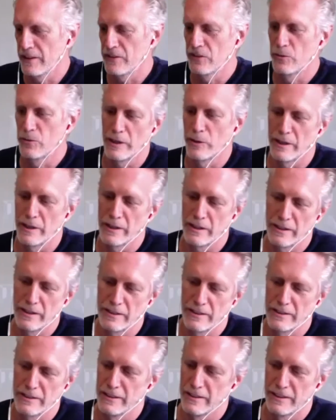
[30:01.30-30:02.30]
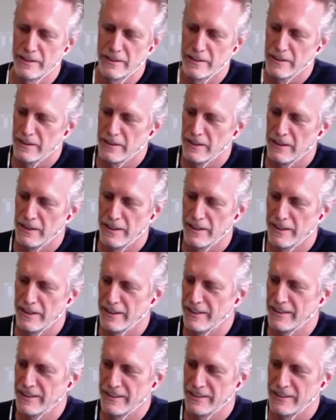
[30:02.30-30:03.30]
is where
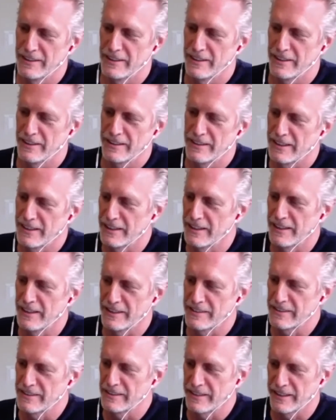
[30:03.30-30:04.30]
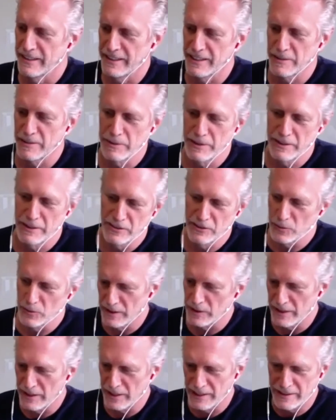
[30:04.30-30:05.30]
uh, not to get esoteric, but this is where
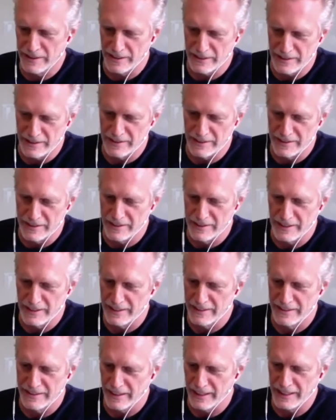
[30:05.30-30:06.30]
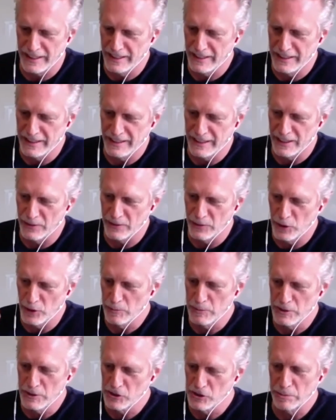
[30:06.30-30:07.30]
like the, the, the tiny kind of
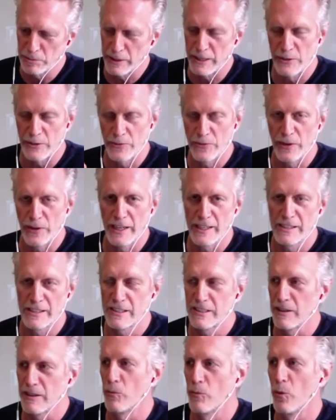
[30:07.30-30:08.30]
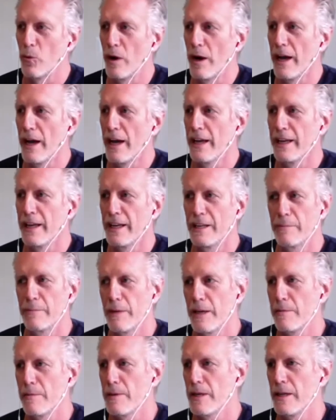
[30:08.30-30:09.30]
human spirit finds some way, and it
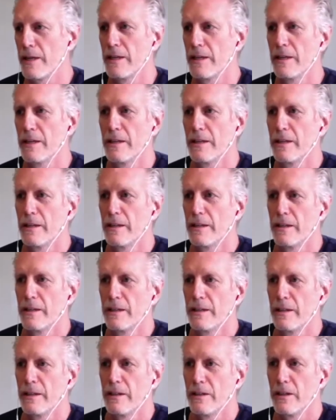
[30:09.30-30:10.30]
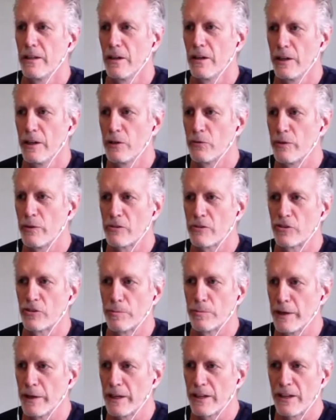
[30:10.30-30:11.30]
may be, you know, in
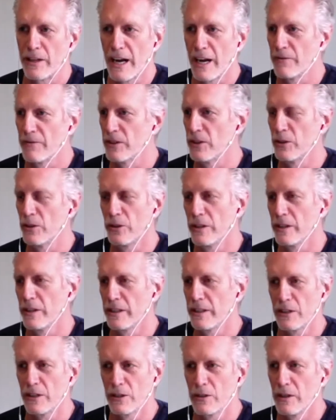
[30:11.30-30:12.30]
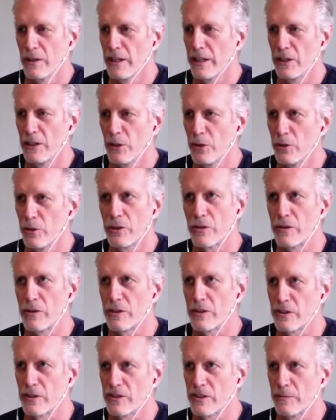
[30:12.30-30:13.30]
retrospect, convoluted and, and
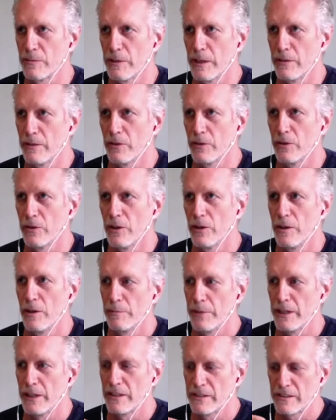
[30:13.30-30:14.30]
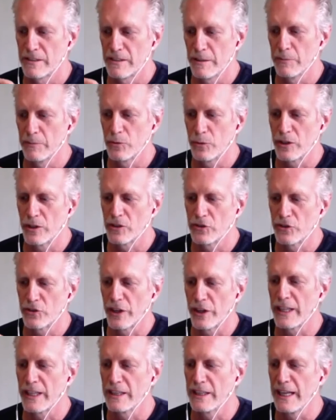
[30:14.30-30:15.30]
ludicrous on some level, but it's some sort of
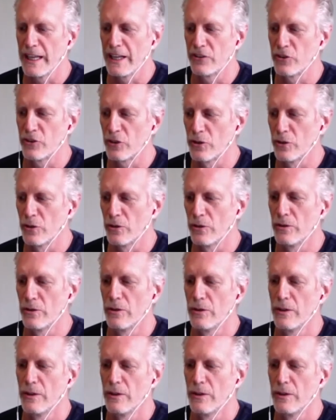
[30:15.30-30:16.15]
psychological